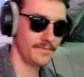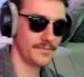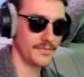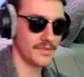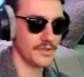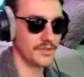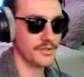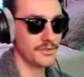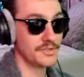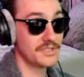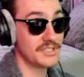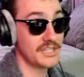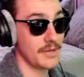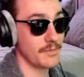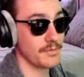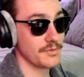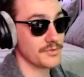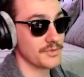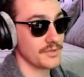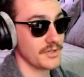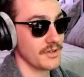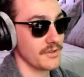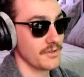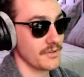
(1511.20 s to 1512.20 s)
The new Saber
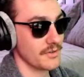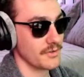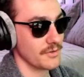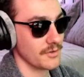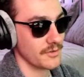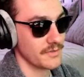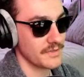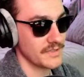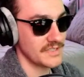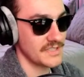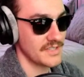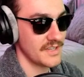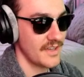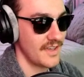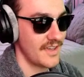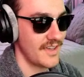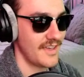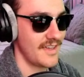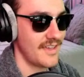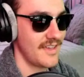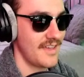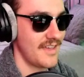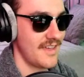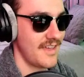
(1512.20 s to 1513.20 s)
Trio, the Corvus.
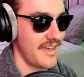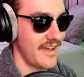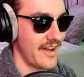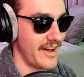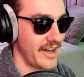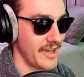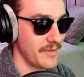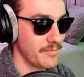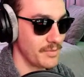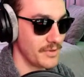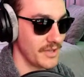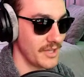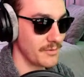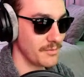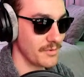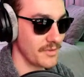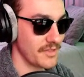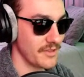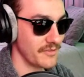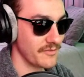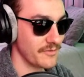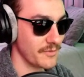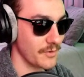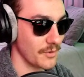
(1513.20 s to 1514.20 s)
I played
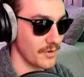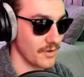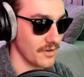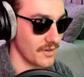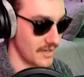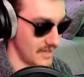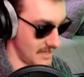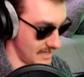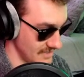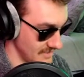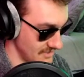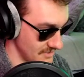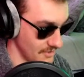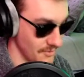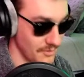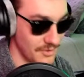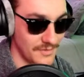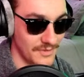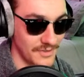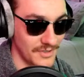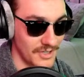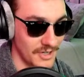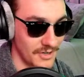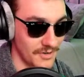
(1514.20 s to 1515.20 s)
with it for I don't
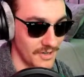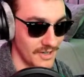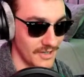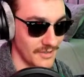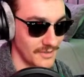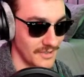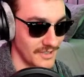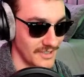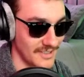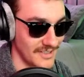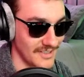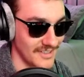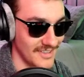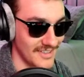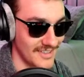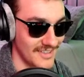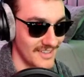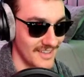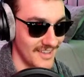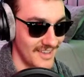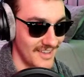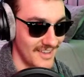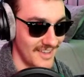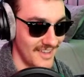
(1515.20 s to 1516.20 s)
even know how long,
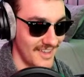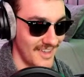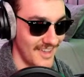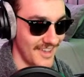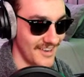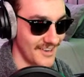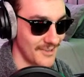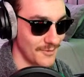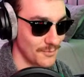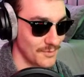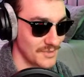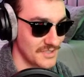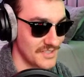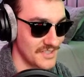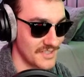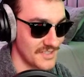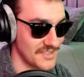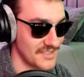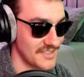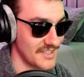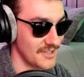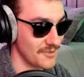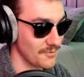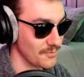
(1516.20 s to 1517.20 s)
and it was the
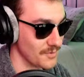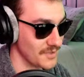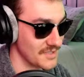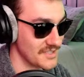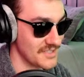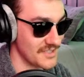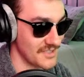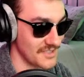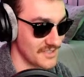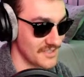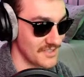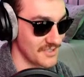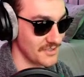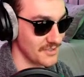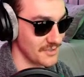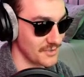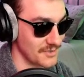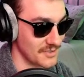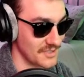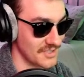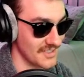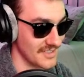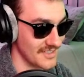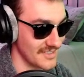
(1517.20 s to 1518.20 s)

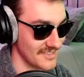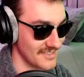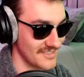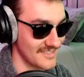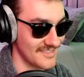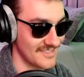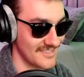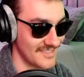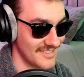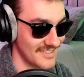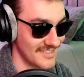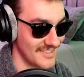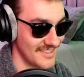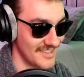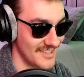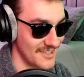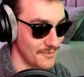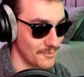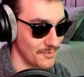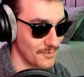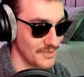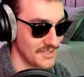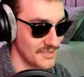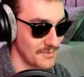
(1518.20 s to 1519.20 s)
solution.
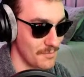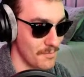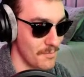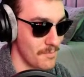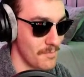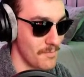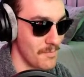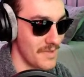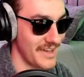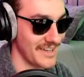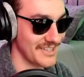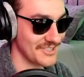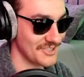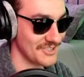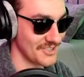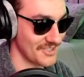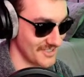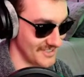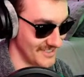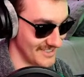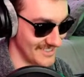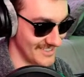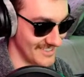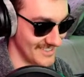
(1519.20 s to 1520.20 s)
It was
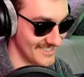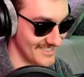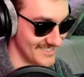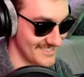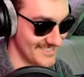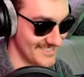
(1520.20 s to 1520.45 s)
magical.